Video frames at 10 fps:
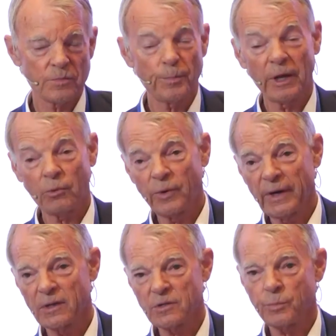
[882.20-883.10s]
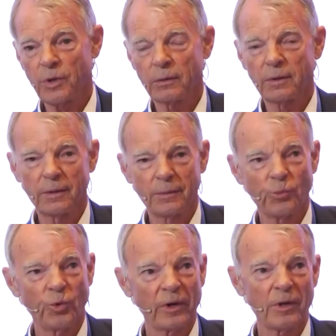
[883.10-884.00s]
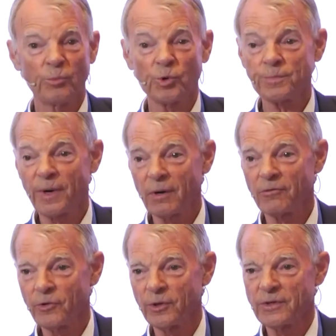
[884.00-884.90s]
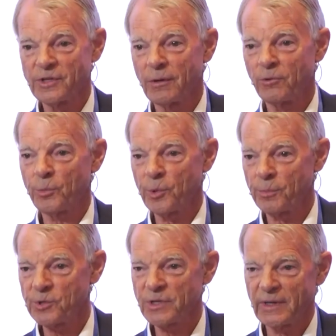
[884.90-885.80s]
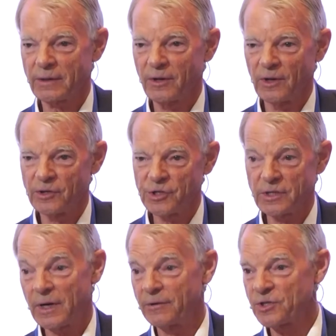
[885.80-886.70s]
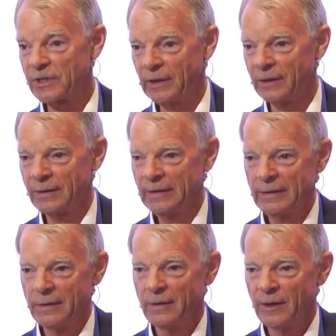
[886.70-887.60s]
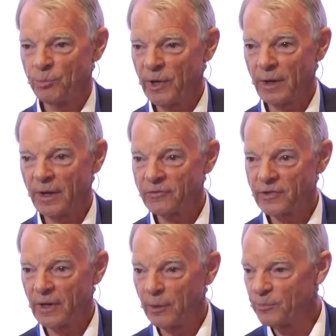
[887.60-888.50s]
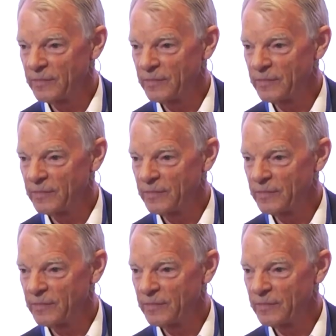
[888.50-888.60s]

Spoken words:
By the way, is one of the most powerful general purpose technologies I've seen in my lifetime.